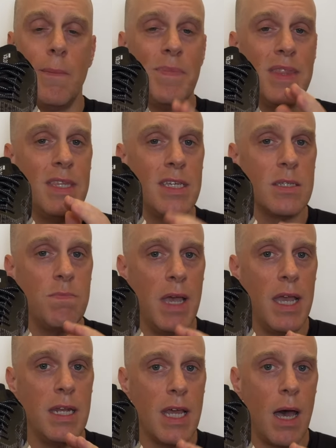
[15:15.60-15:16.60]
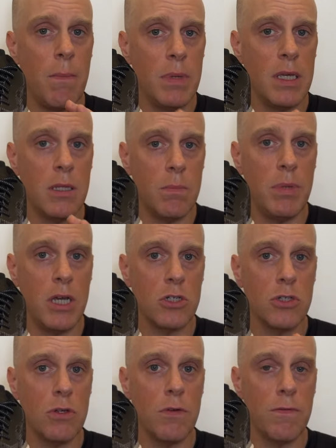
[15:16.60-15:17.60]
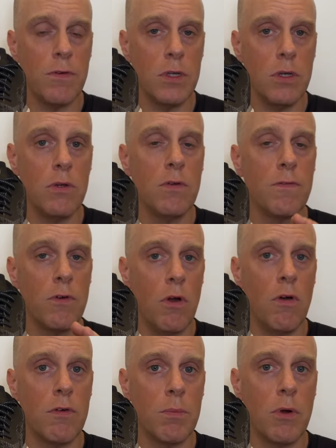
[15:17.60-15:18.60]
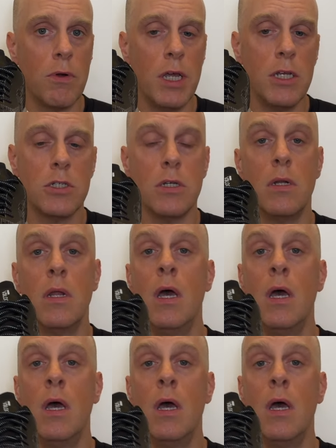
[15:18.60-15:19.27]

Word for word: this may not be the best shoe for you for overpronation.